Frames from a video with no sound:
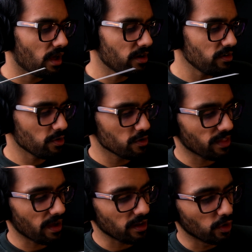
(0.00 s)
I don't know if
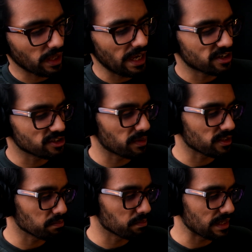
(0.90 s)
that locations
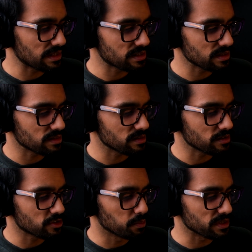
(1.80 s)
bit makes
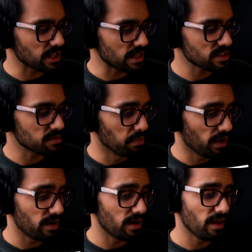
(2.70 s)
super sense,
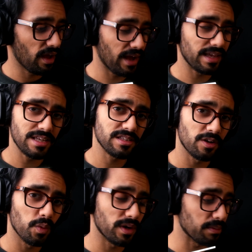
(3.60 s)
but I guess I
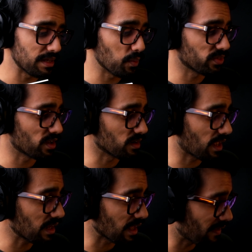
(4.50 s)
know what they're
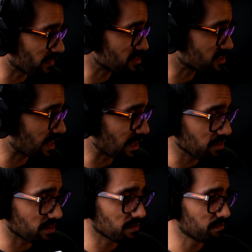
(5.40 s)
getting at. They're saying,
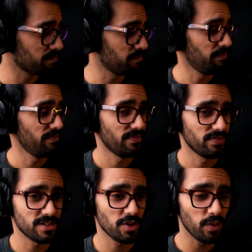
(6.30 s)
look,
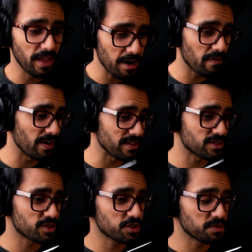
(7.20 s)
this whole area
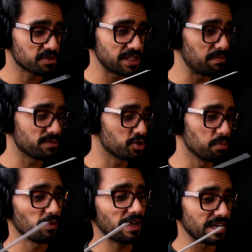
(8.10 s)
seems
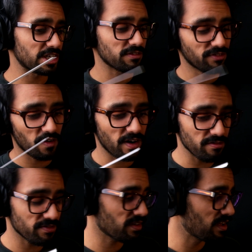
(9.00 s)
super English. Fair
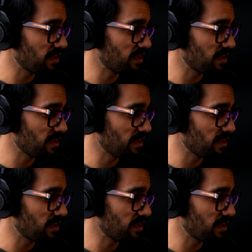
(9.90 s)
enough.